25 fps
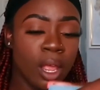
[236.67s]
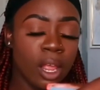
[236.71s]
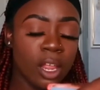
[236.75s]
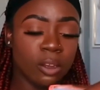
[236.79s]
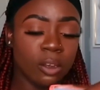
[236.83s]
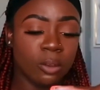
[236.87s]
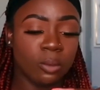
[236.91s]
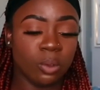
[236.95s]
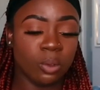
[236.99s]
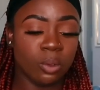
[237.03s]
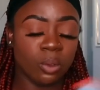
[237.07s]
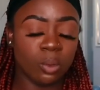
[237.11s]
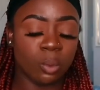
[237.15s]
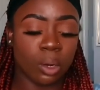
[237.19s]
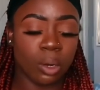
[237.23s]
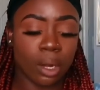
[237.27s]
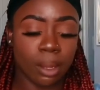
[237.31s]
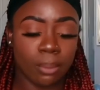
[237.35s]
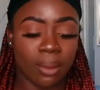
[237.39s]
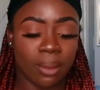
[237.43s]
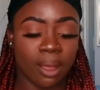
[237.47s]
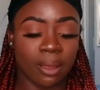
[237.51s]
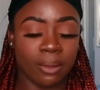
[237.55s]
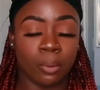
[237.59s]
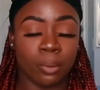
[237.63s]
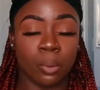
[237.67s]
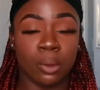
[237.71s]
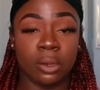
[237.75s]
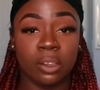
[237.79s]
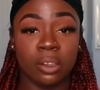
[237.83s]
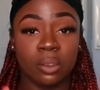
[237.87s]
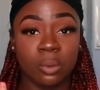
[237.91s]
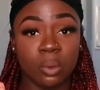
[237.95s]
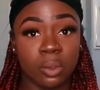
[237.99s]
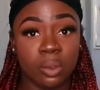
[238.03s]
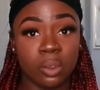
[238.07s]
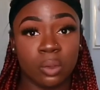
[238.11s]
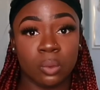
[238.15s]
this was one of my
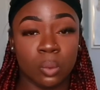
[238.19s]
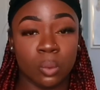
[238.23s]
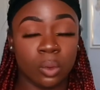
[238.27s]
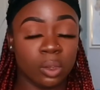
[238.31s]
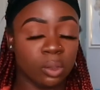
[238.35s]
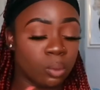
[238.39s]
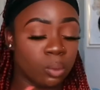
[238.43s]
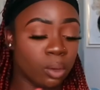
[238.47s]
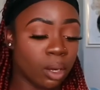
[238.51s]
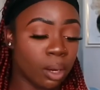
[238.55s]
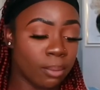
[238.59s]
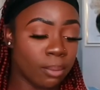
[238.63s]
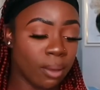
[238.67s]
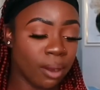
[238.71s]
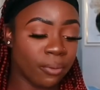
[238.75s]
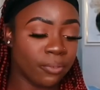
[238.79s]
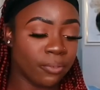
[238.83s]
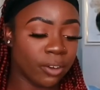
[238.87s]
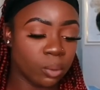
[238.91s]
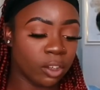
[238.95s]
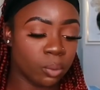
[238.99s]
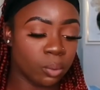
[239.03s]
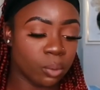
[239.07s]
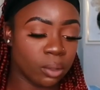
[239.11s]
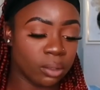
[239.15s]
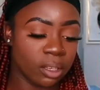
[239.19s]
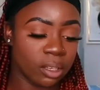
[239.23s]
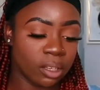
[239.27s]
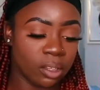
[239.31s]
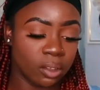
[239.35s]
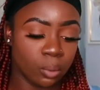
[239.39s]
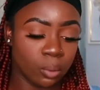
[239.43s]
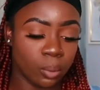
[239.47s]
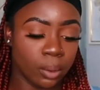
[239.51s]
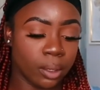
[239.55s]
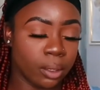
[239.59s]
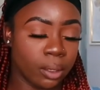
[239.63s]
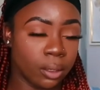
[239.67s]
this was was one of my first ones as
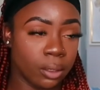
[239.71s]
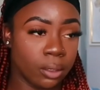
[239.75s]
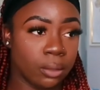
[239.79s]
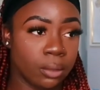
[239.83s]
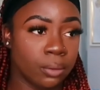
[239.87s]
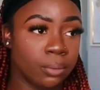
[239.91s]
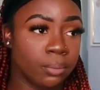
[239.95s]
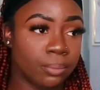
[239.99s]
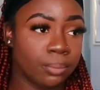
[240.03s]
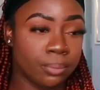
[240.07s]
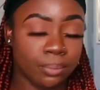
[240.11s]
well